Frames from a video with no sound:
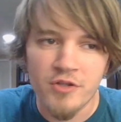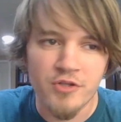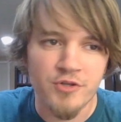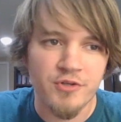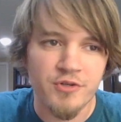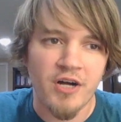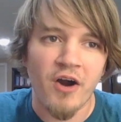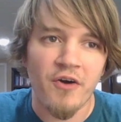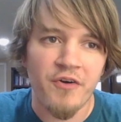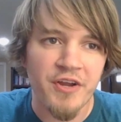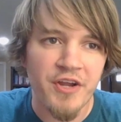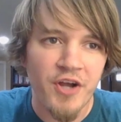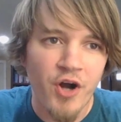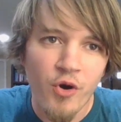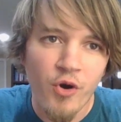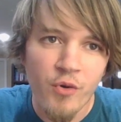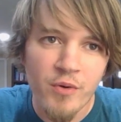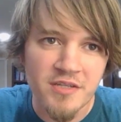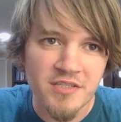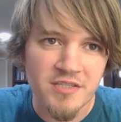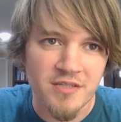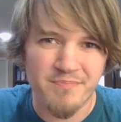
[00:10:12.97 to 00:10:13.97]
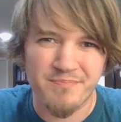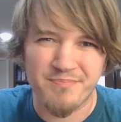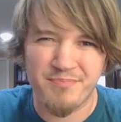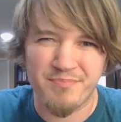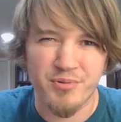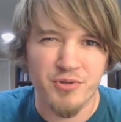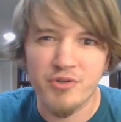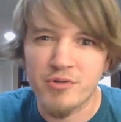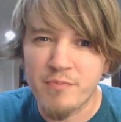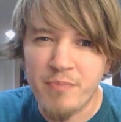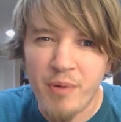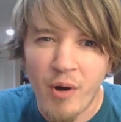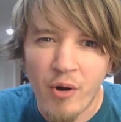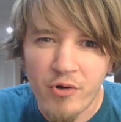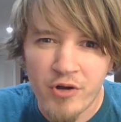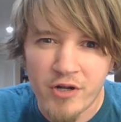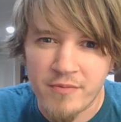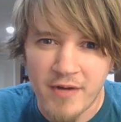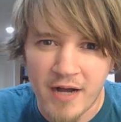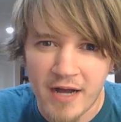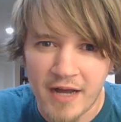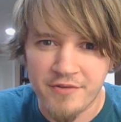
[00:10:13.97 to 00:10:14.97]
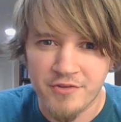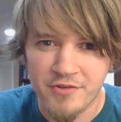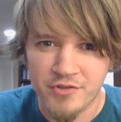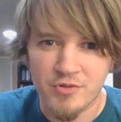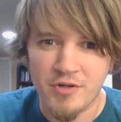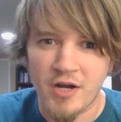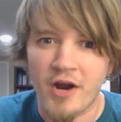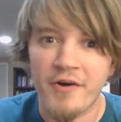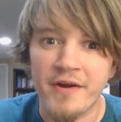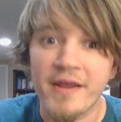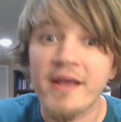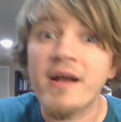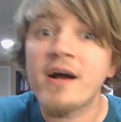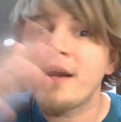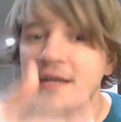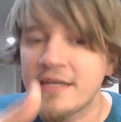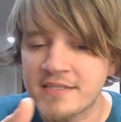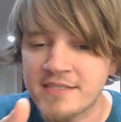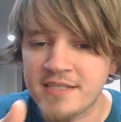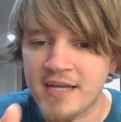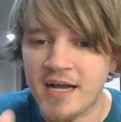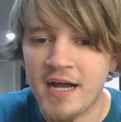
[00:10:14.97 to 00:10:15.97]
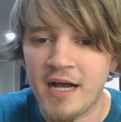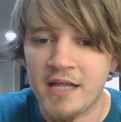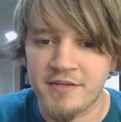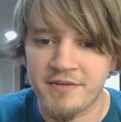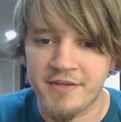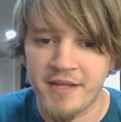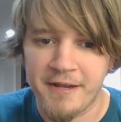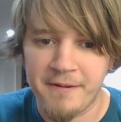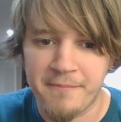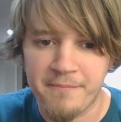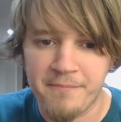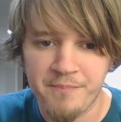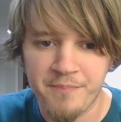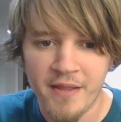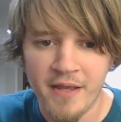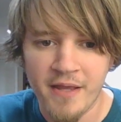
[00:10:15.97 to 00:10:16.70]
Lucario is a blue Pokemon. Lucaria is a holiday.